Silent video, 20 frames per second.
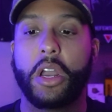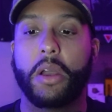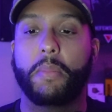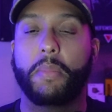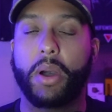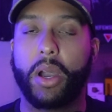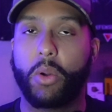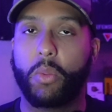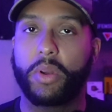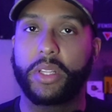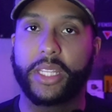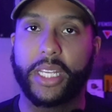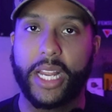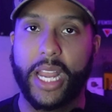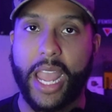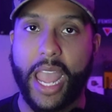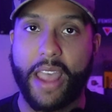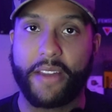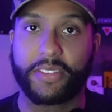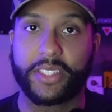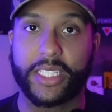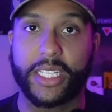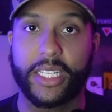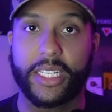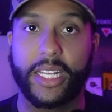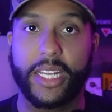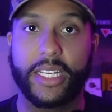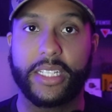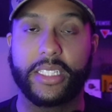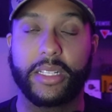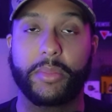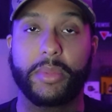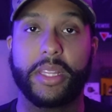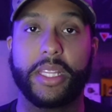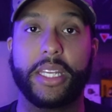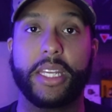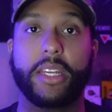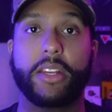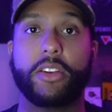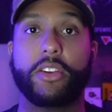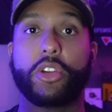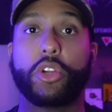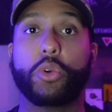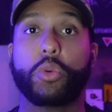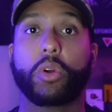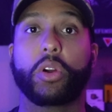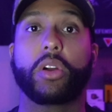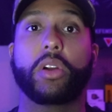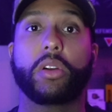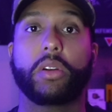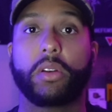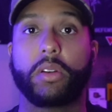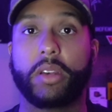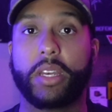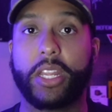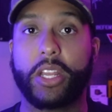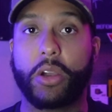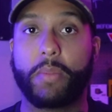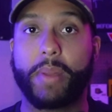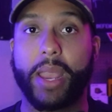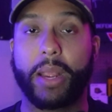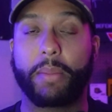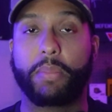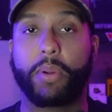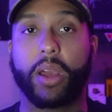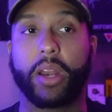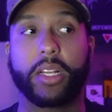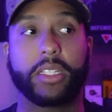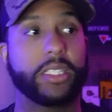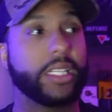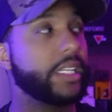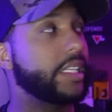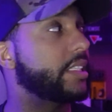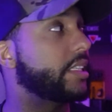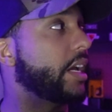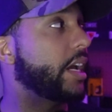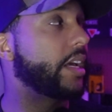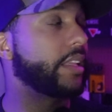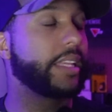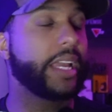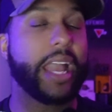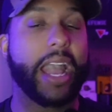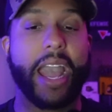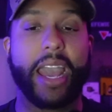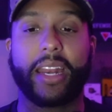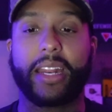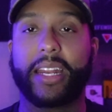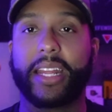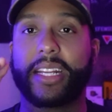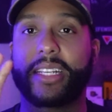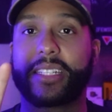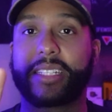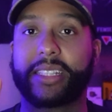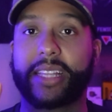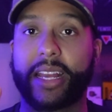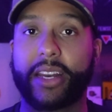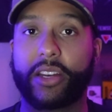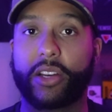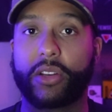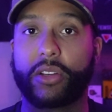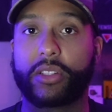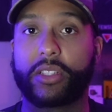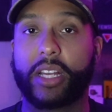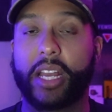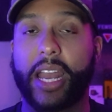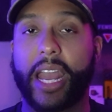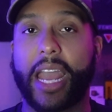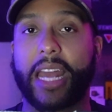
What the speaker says: But one thing I have seen in some of the newer Neomag products is they added extenders